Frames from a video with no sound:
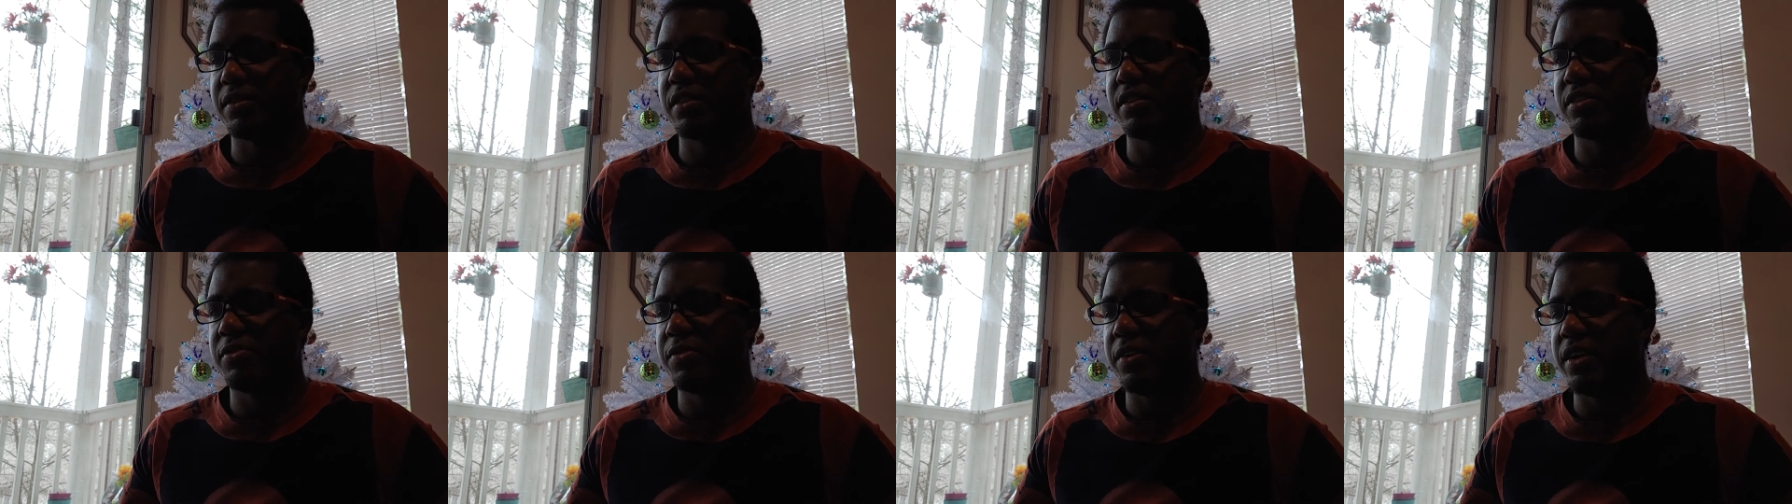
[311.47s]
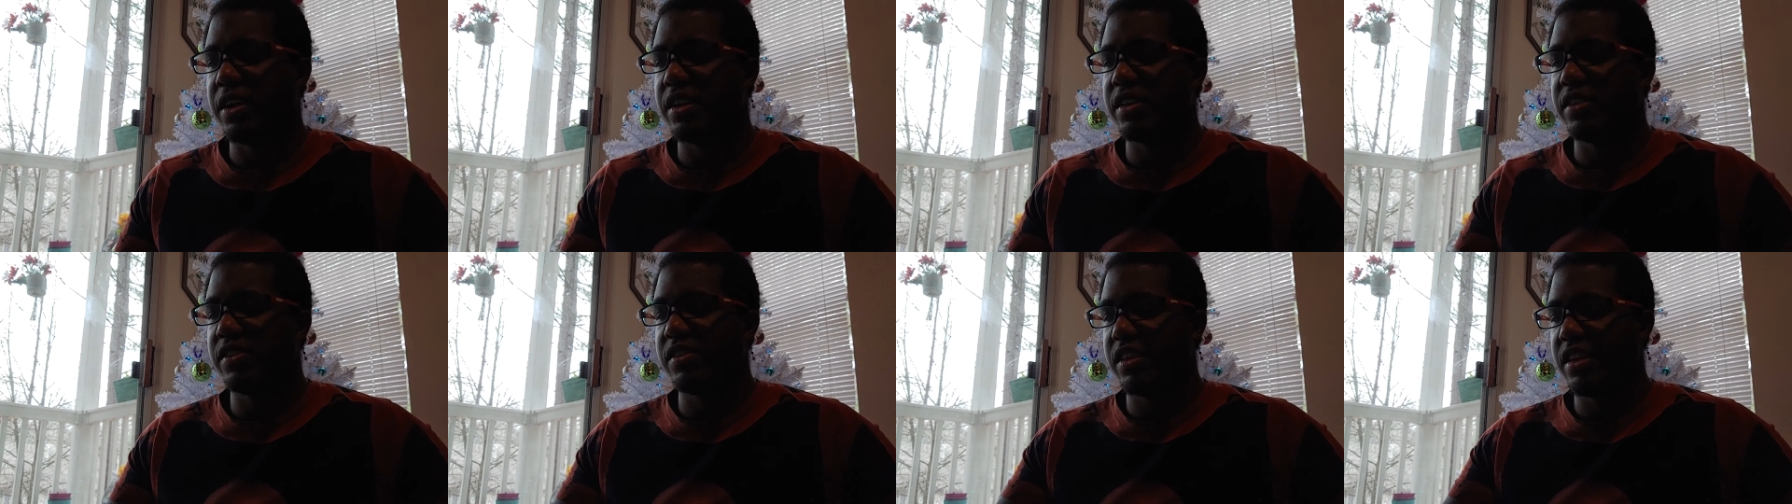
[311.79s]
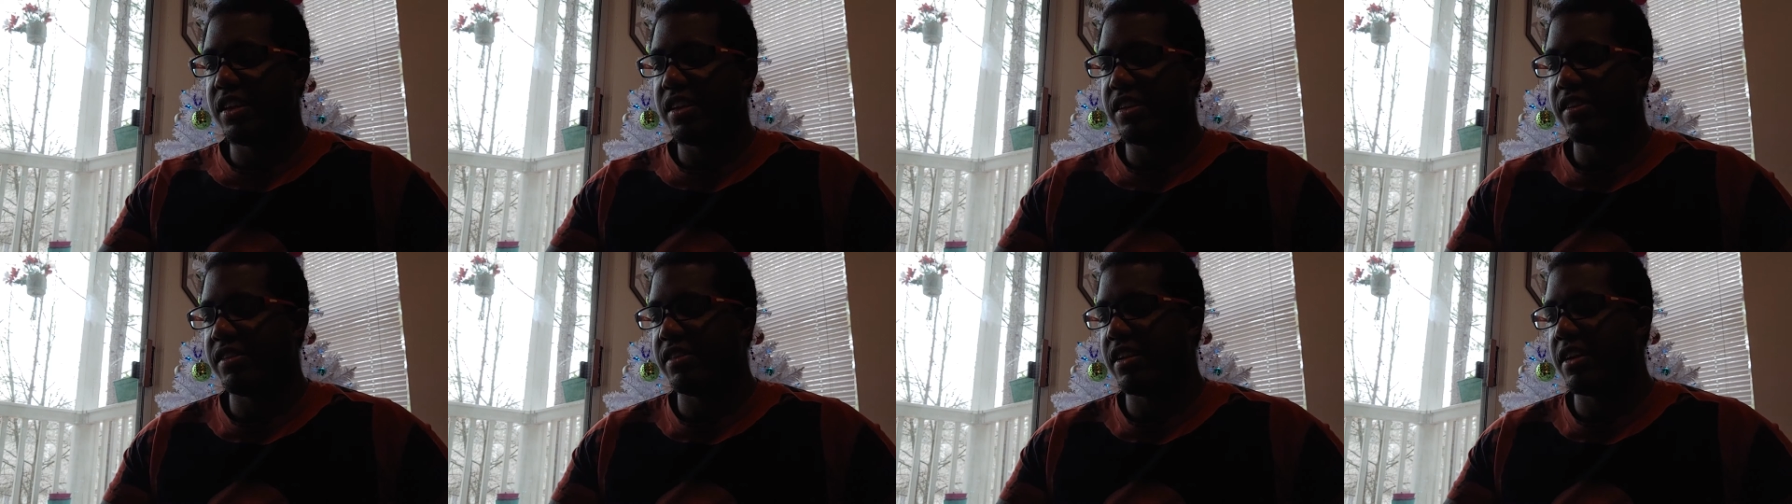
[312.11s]
because Venus
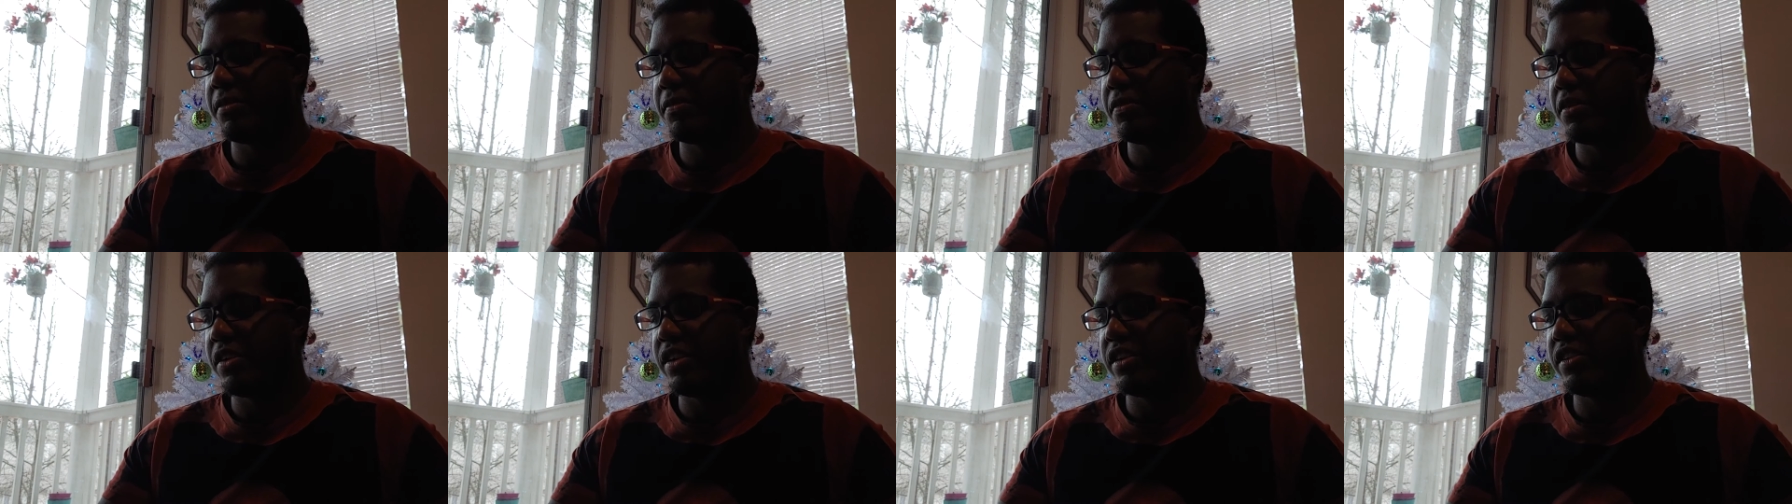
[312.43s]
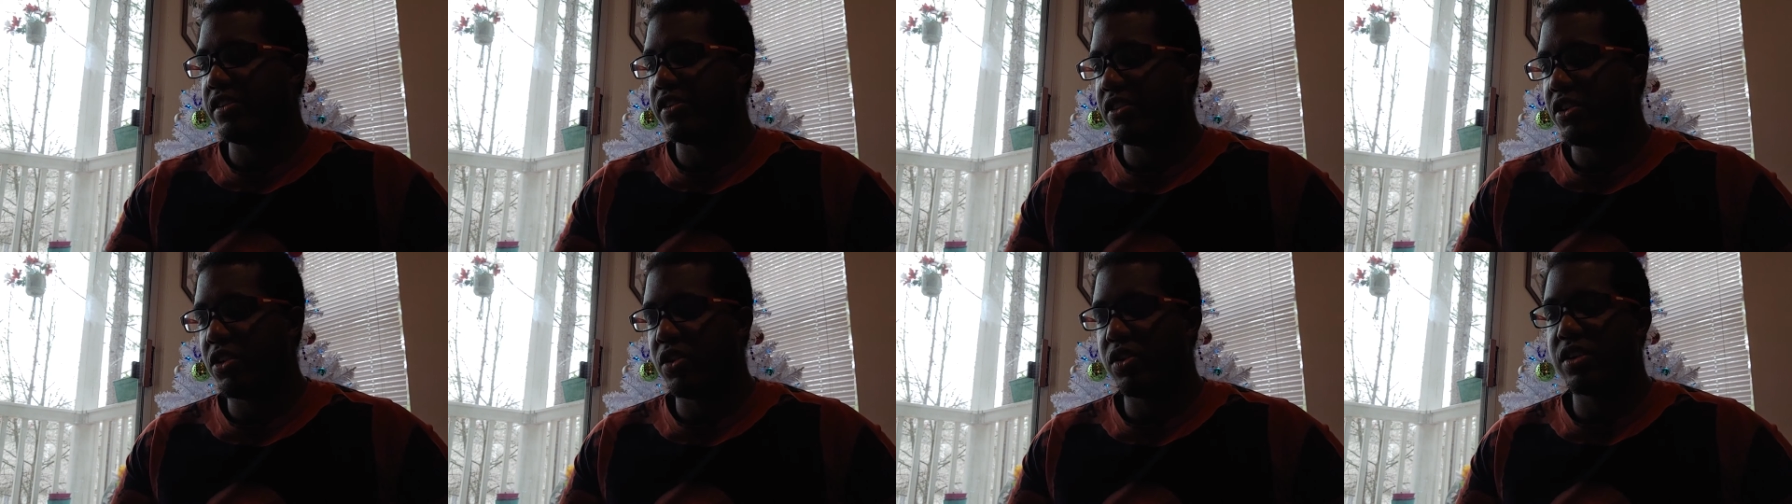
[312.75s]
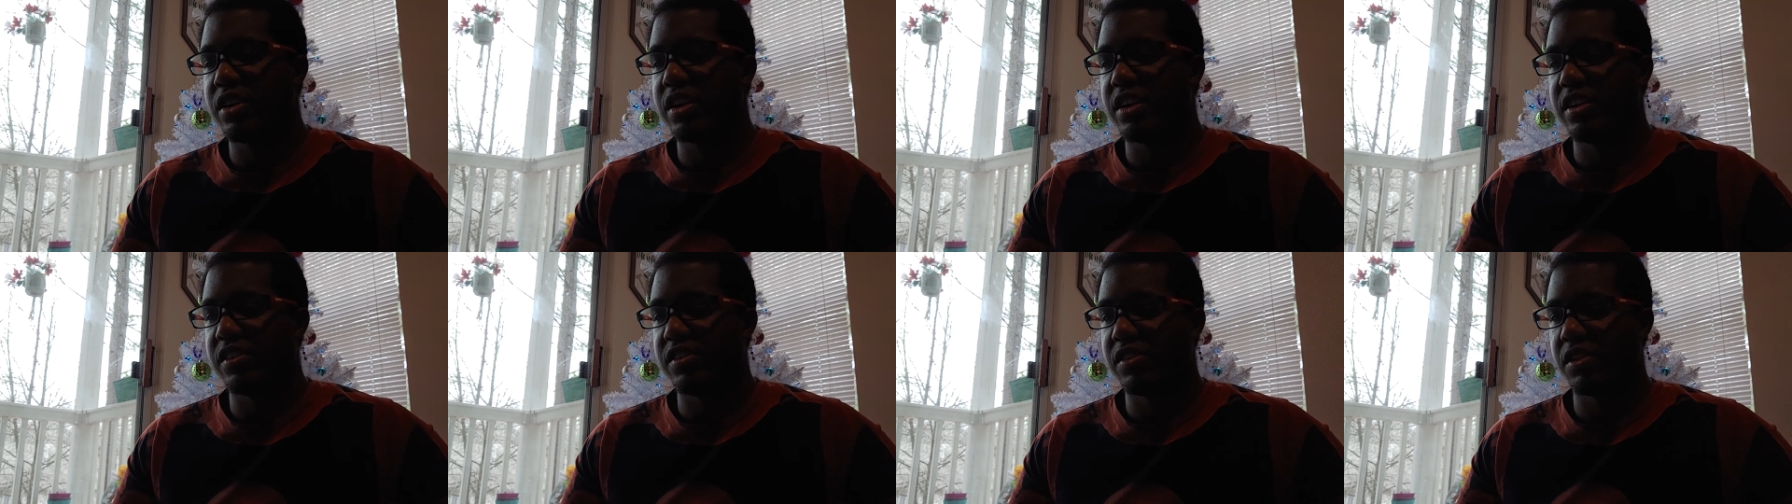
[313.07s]
is definitely still
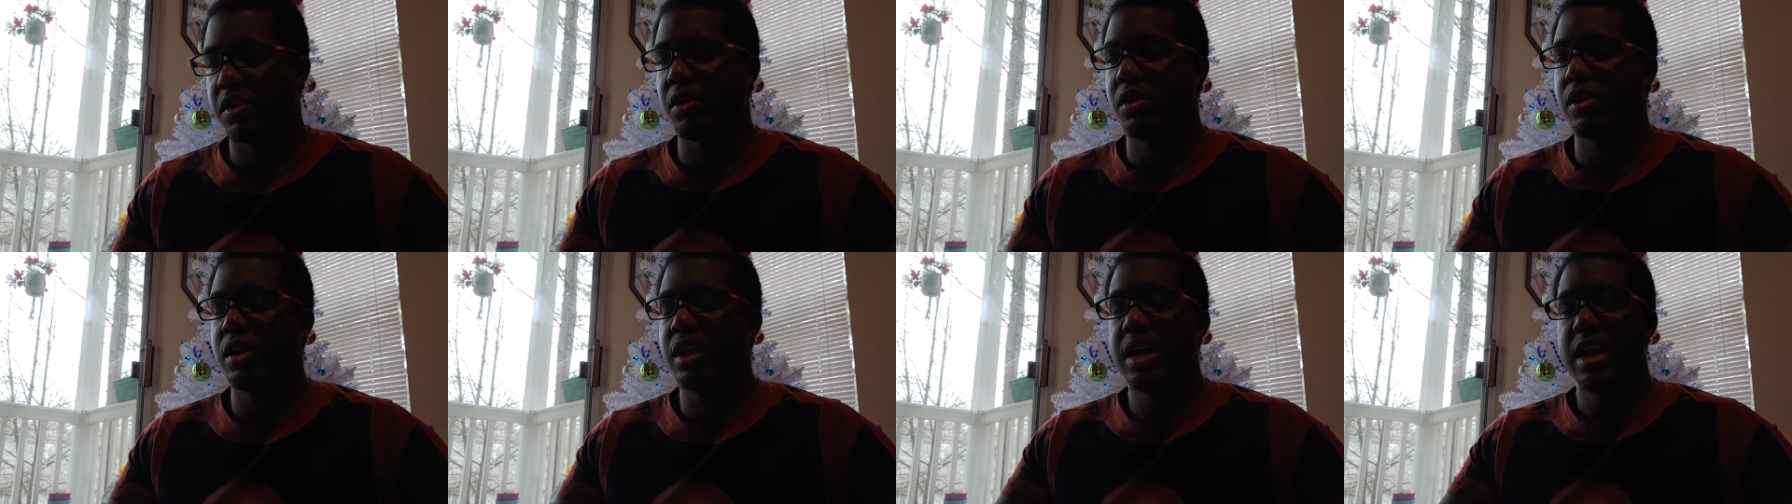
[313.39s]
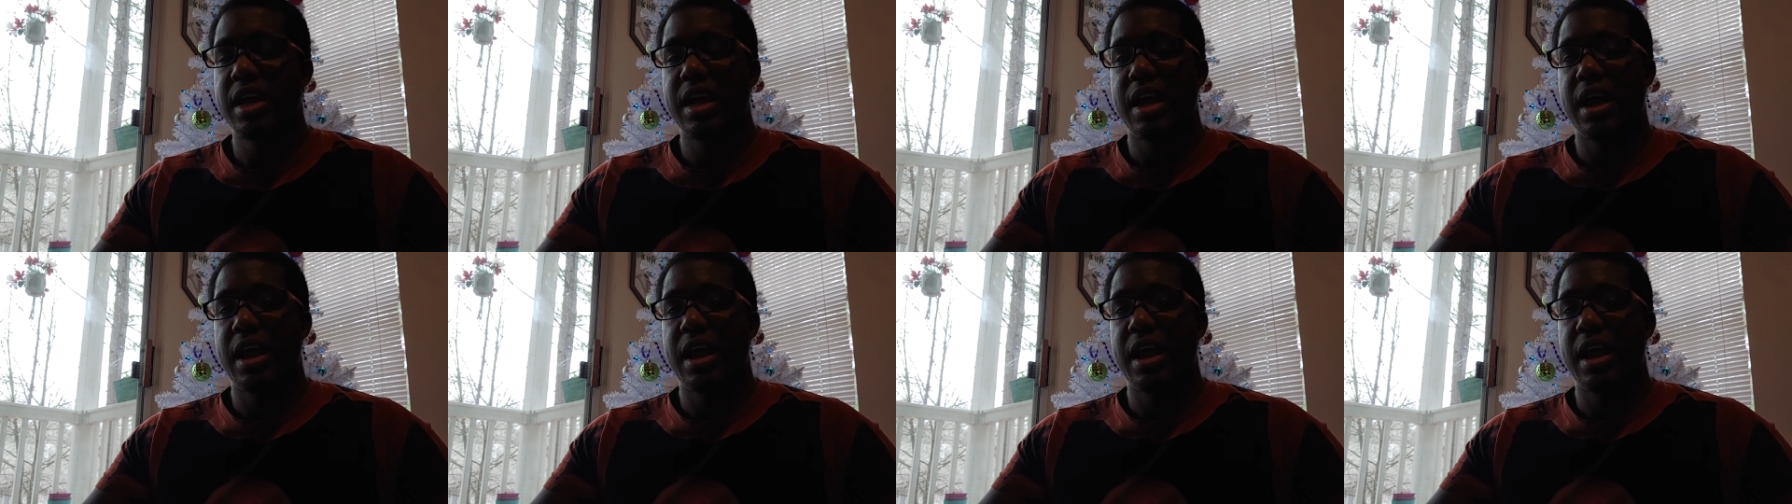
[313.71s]
concerned